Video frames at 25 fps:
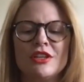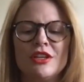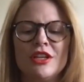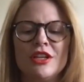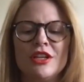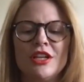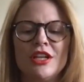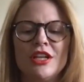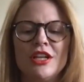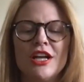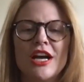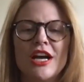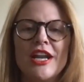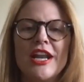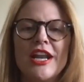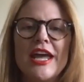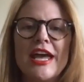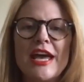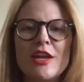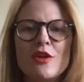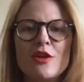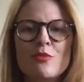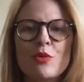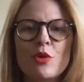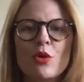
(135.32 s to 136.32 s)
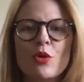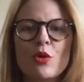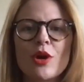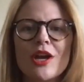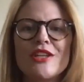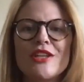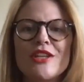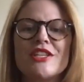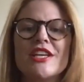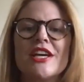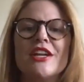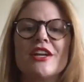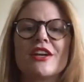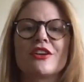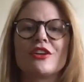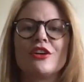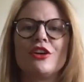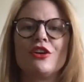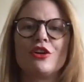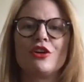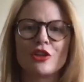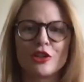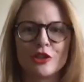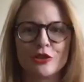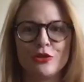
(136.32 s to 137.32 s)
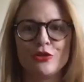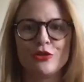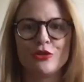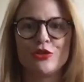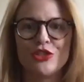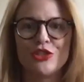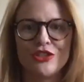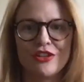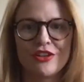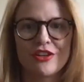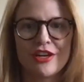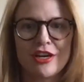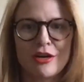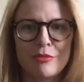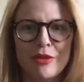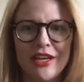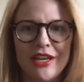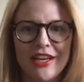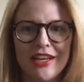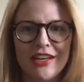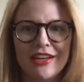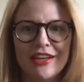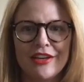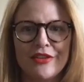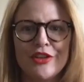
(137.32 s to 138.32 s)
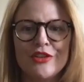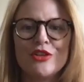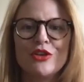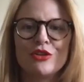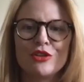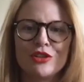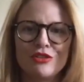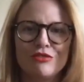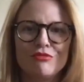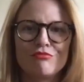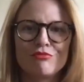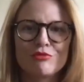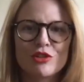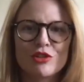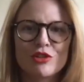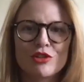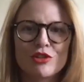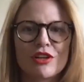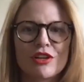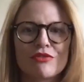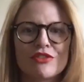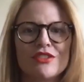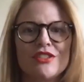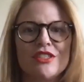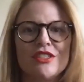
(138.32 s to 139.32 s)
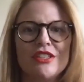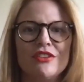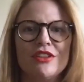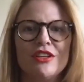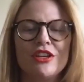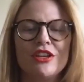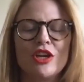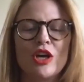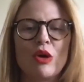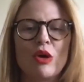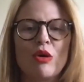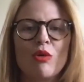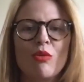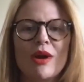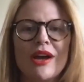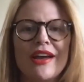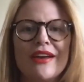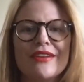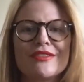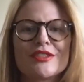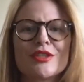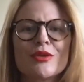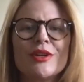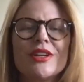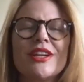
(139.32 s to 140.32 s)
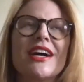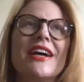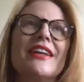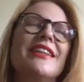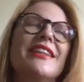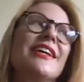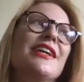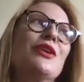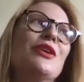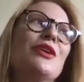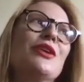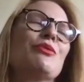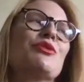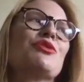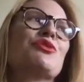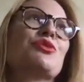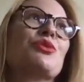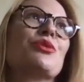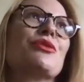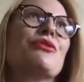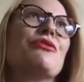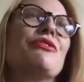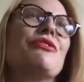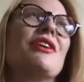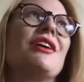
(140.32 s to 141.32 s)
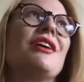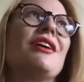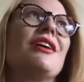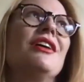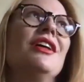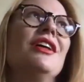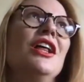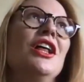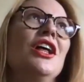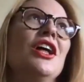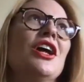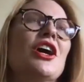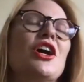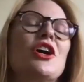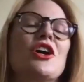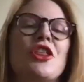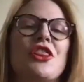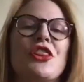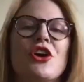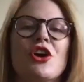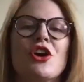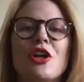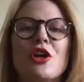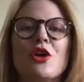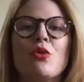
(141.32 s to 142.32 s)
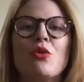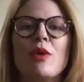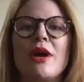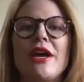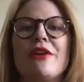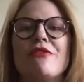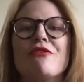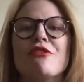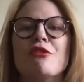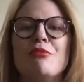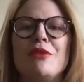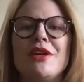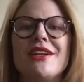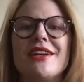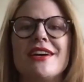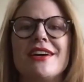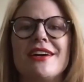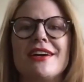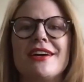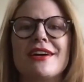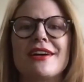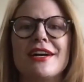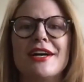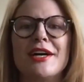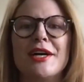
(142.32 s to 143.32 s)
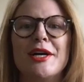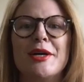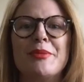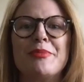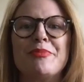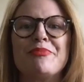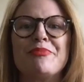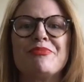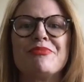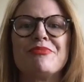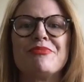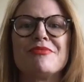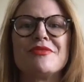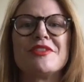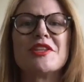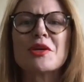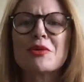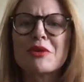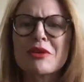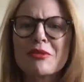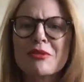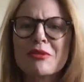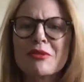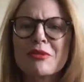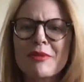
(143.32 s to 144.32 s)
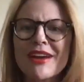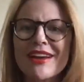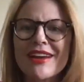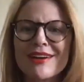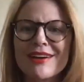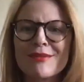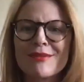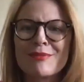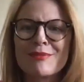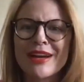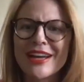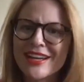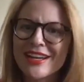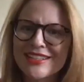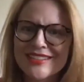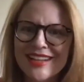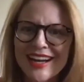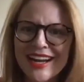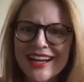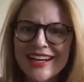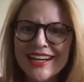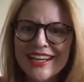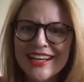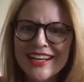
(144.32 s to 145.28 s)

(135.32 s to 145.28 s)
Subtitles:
an end point and a conclusion coming, and then you could turn off the TV and go away. So I think it was sort of a cathartic way for me to deal with my anxiety.